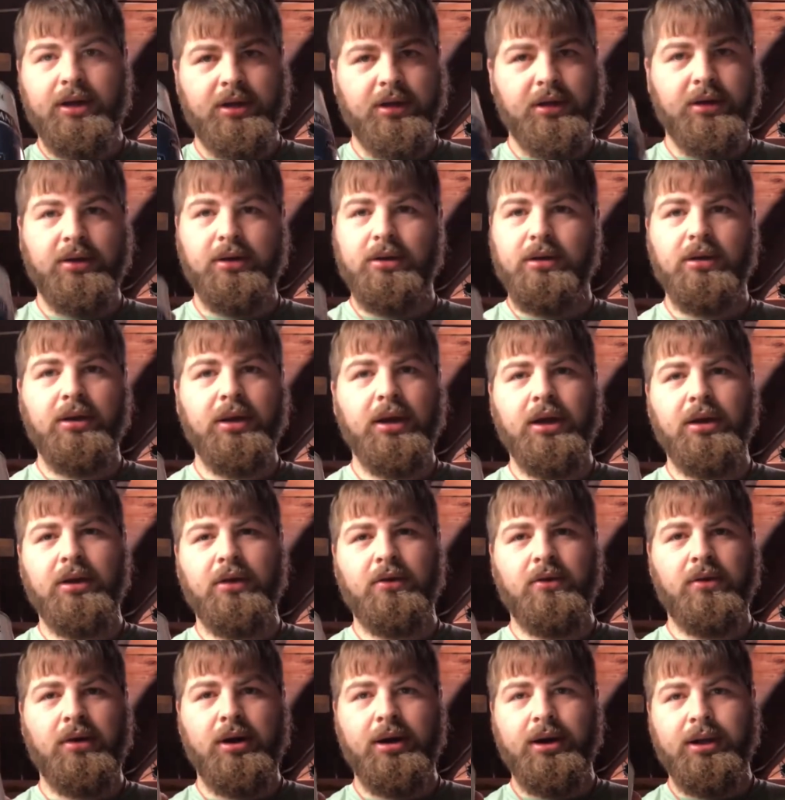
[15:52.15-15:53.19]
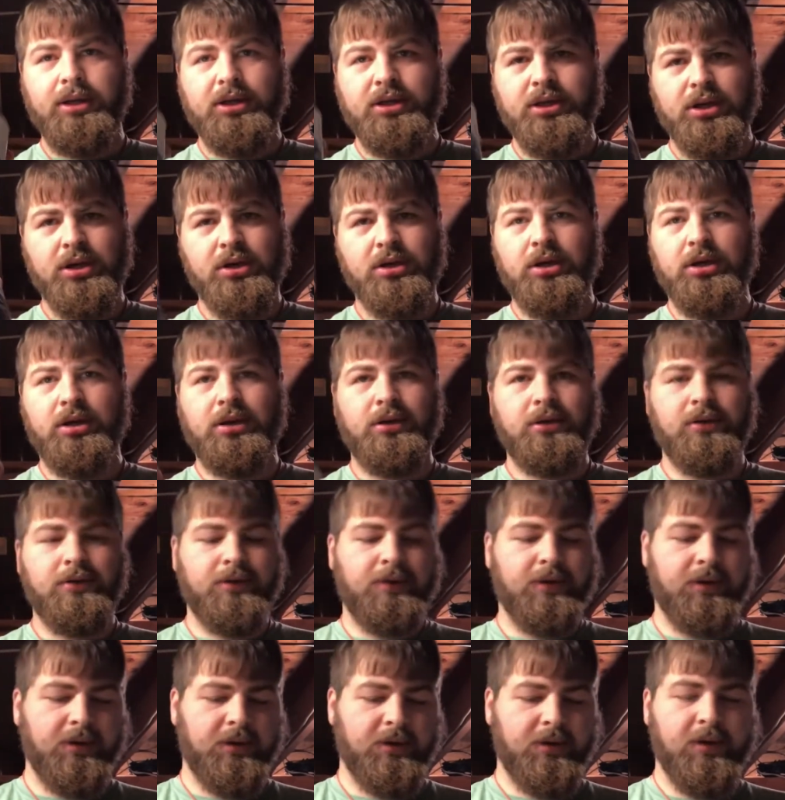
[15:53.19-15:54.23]
you could, like a garage, you could use
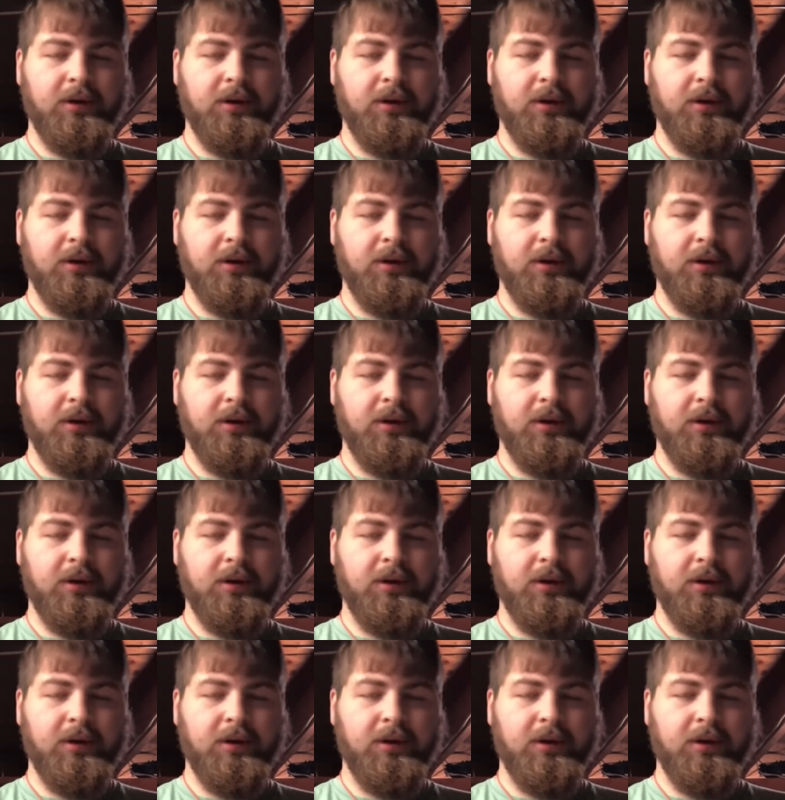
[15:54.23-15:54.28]
this.